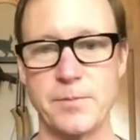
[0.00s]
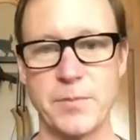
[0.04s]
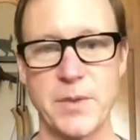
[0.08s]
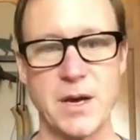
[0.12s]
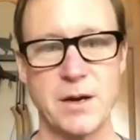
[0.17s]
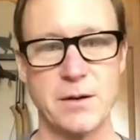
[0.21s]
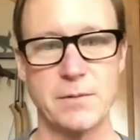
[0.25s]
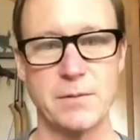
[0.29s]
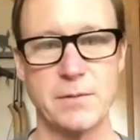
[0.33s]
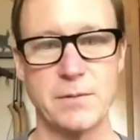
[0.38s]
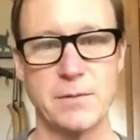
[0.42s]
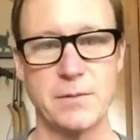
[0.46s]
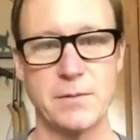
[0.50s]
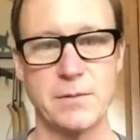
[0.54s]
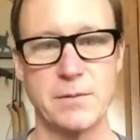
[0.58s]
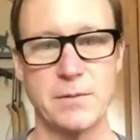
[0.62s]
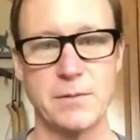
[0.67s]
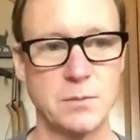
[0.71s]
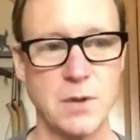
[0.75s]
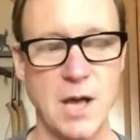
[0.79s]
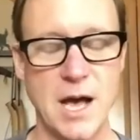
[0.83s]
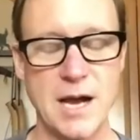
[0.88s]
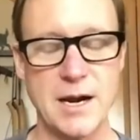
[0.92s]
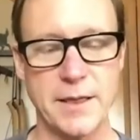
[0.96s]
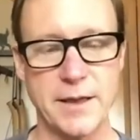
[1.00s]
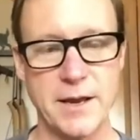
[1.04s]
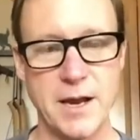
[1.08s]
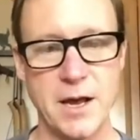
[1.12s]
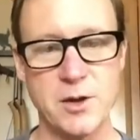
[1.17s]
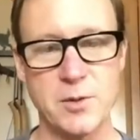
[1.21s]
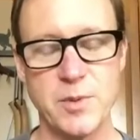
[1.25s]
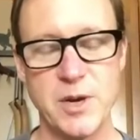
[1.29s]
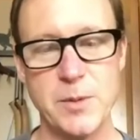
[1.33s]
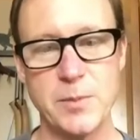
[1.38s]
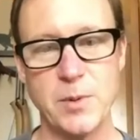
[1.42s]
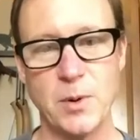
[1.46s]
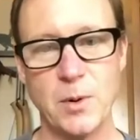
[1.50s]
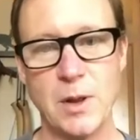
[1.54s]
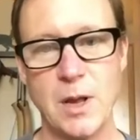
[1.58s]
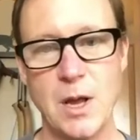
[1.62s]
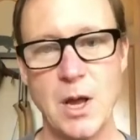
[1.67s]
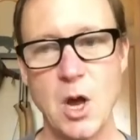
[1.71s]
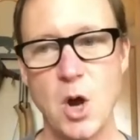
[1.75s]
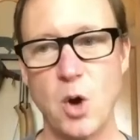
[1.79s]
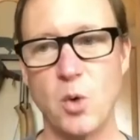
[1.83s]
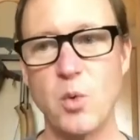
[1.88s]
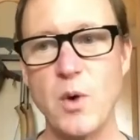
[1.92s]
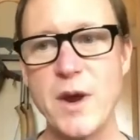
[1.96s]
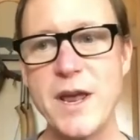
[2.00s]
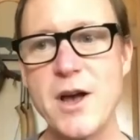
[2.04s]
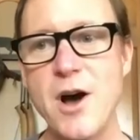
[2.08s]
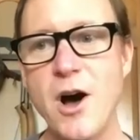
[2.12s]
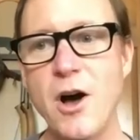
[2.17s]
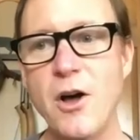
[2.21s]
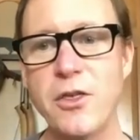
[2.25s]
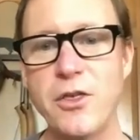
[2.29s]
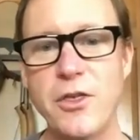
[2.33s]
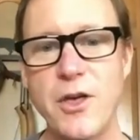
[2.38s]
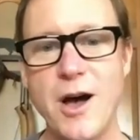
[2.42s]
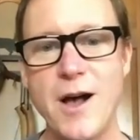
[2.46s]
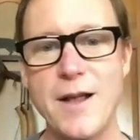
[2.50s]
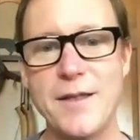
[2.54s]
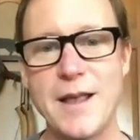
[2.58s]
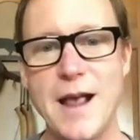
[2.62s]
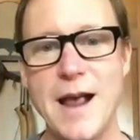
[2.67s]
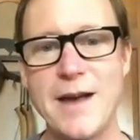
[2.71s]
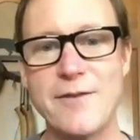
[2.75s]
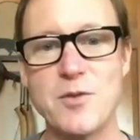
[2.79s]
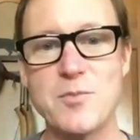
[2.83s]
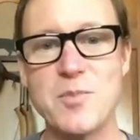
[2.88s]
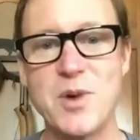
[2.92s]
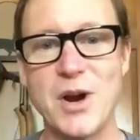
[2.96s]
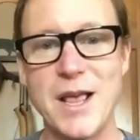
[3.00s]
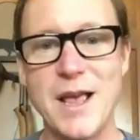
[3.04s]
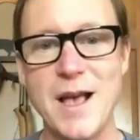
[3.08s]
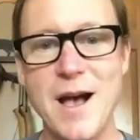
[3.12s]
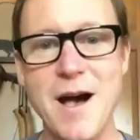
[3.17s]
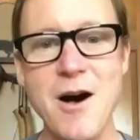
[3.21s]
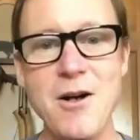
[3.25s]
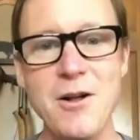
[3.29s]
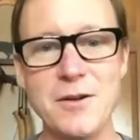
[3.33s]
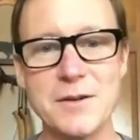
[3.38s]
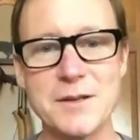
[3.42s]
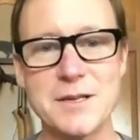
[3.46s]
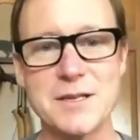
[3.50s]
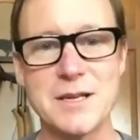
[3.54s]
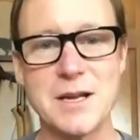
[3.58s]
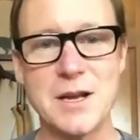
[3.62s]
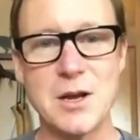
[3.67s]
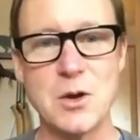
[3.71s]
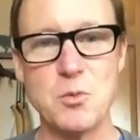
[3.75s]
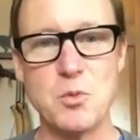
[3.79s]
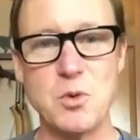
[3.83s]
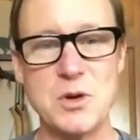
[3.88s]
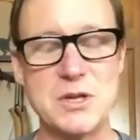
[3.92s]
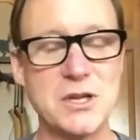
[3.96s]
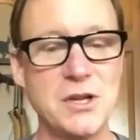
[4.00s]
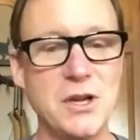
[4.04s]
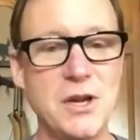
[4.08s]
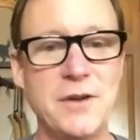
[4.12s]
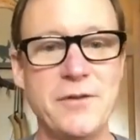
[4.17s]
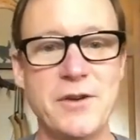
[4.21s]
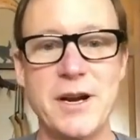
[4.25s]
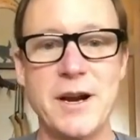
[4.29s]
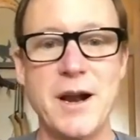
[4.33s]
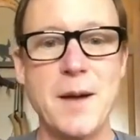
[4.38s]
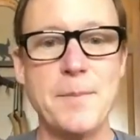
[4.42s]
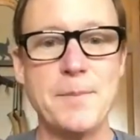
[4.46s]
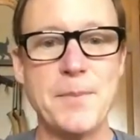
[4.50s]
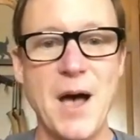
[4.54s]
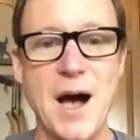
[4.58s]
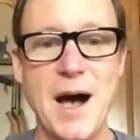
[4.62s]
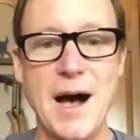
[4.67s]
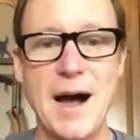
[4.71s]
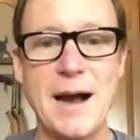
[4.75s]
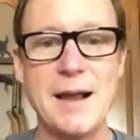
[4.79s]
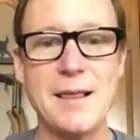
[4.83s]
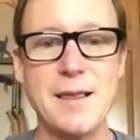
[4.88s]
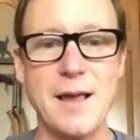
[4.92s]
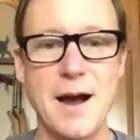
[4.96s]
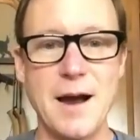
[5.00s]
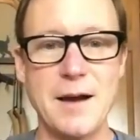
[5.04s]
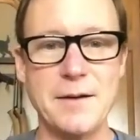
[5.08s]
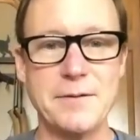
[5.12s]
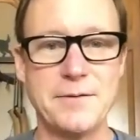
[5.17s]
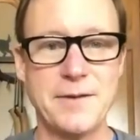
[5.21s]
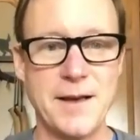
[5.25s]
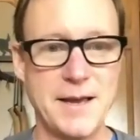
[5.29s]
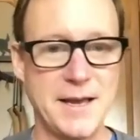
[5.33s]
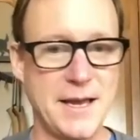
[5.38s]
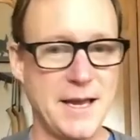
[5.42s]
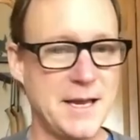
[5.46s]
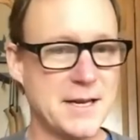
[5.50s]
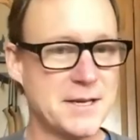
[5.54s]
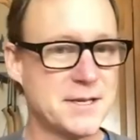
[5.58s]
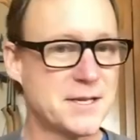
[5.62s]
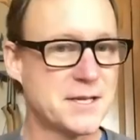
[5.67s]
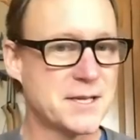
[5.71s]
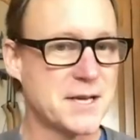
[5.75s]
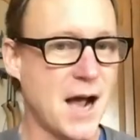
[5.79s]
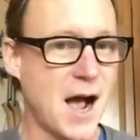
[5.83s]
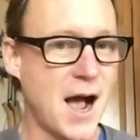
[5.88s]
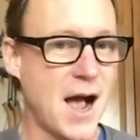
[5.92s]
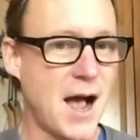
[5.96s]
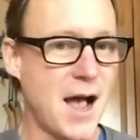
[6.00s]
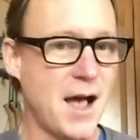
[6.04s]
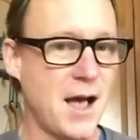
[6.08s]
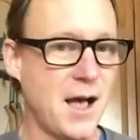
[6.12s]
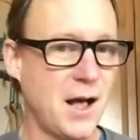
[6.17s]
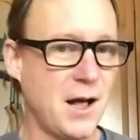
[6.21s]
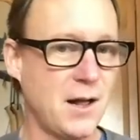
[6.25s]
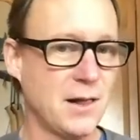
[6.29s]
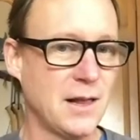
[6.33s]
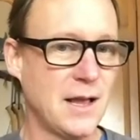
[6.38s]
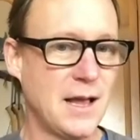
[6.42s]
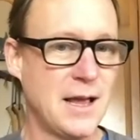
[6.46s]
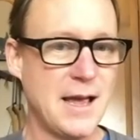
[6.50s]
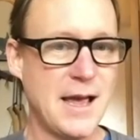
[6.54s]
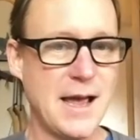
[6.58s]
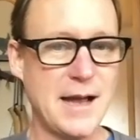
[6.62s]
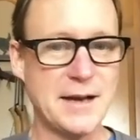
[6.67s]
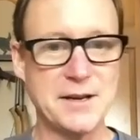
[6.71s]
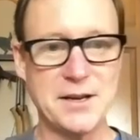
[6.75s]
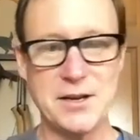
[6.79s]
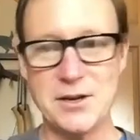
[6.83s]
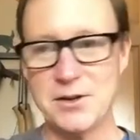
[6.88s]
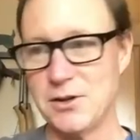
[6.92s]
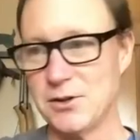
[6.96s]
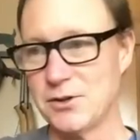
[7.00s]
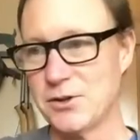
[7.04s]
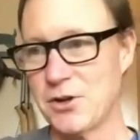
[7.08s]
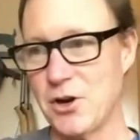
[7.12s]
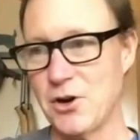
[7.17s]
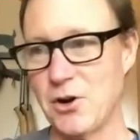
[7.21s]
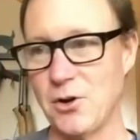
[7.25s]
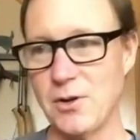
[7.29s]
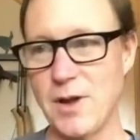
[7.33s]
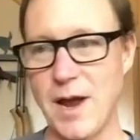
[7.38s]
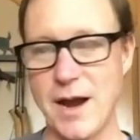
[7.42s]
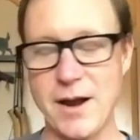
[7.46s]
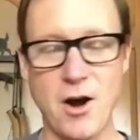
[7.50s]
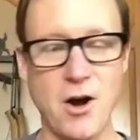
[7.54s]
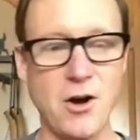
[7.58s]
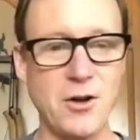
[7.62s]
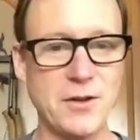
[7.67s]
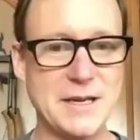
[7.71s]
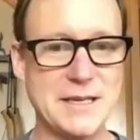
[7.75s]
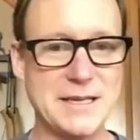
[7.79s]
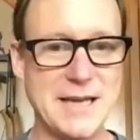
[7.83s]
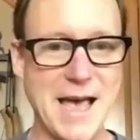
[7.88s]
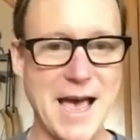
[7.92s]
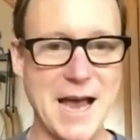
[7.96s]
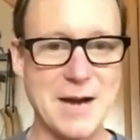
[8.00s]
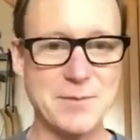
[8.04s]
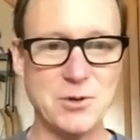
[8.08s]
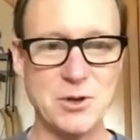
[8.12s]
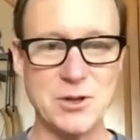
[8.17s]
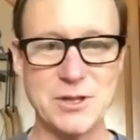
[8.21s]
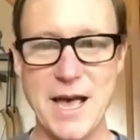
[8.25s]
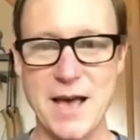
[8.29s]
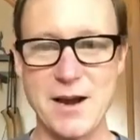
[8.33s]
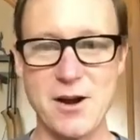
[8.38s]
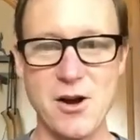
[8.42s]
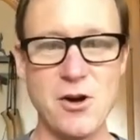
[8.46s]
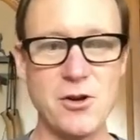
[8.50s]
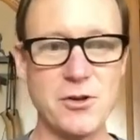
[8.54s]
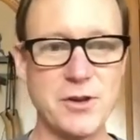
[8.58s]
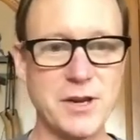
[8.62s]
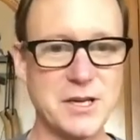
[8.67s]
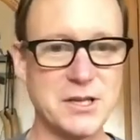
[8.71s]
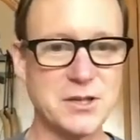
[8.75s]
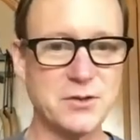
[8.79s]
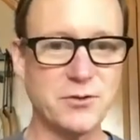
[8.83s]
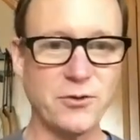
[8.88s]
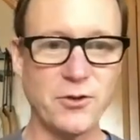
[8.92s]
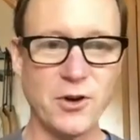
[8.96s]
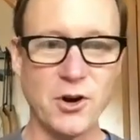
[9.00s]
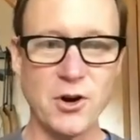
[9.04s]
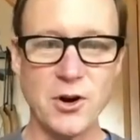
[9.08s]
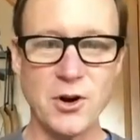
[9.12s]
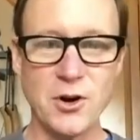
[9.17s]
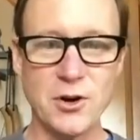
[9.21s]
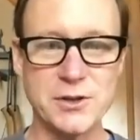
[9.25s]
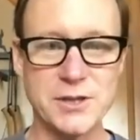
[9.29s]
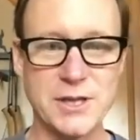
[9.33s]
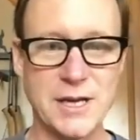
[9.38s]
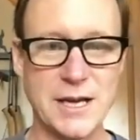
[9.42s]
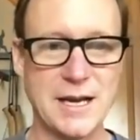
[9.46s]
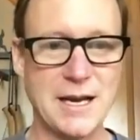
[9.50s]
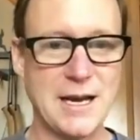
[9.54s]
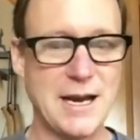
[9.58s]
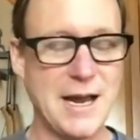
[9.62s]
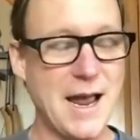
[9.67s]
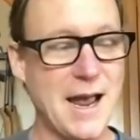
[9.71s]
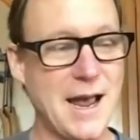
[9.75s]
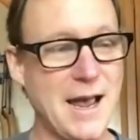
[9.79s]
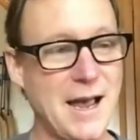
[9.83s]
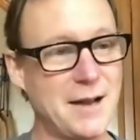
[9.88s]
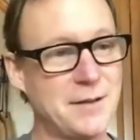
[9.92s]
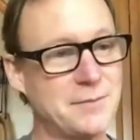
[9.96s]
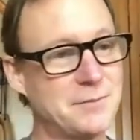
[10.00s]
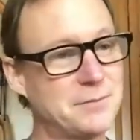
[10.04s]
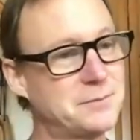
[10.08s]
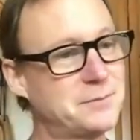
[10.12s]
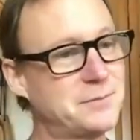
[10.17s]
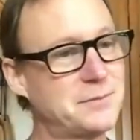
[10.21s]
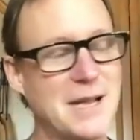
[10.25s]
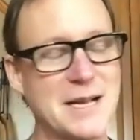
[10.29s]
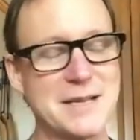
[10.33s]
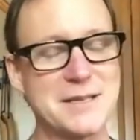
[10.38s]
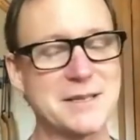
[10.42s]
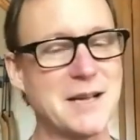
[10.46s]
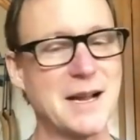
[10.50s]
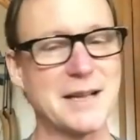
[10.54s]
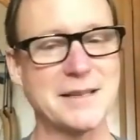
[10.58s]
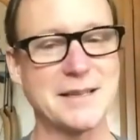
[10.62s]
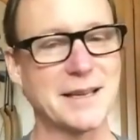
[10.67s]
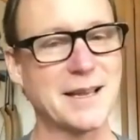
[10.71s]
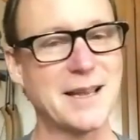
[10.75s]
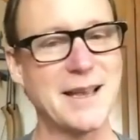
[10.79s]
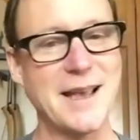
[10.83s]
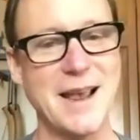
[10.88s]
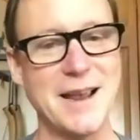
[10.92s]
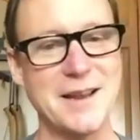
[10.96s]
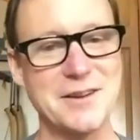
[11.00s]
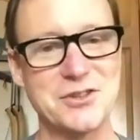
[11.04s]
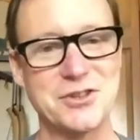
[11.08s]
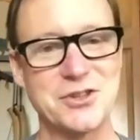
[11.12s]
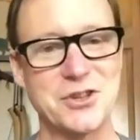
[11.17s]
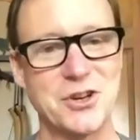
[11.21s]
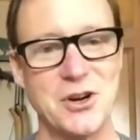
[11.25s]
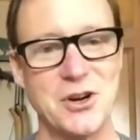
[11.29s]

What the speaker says: a lot of the other people, we all thought everybody else was living it up the high life in style, had killed, like all these animals, had all these furs, and that's not the case,